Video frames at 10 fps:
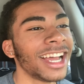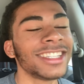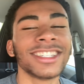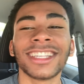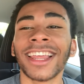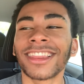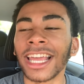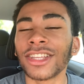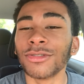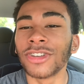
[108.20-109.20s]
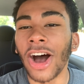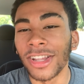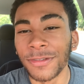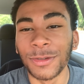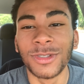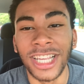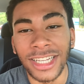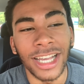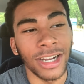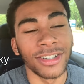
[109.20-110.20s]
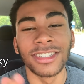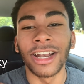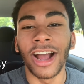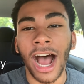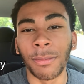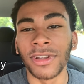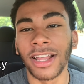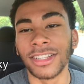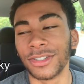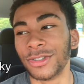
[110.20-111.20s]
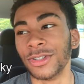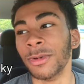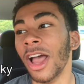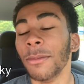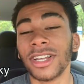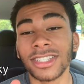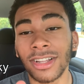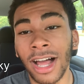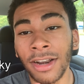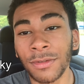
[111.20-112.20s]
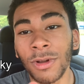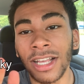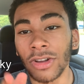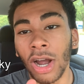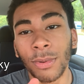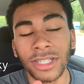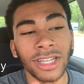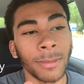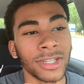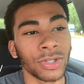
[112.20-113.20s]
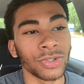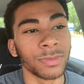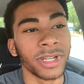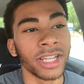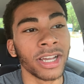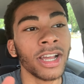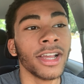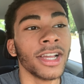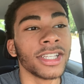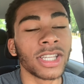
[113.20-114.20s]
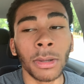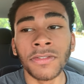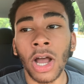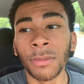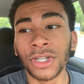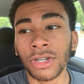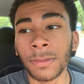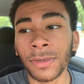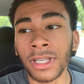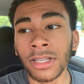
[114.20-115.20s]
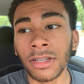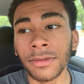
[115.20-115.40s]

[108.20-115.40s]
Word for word: like to say thank you to all of you TikTokers that are hopping on this YouTube because a lot of you guys are pressing on my social media some of y'all be creepy,